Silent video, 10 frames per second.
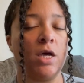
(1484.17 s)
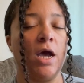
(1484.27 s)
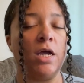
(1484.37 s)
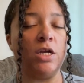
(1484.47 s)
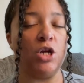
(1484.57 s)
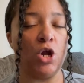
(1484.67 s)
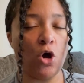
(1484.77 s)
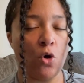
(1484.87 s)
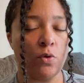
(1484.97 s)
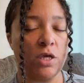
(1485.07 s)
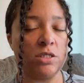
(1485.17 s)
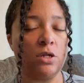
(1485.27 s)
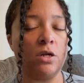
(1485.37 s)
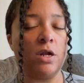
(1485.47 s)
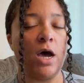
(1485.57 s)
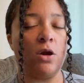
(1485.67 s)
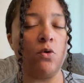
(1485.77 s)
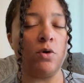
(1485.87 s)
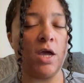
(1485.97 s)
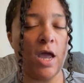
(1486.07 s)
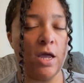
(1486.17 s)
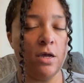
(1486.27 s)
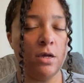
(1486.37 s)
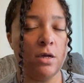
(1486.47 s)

I know that's not okay.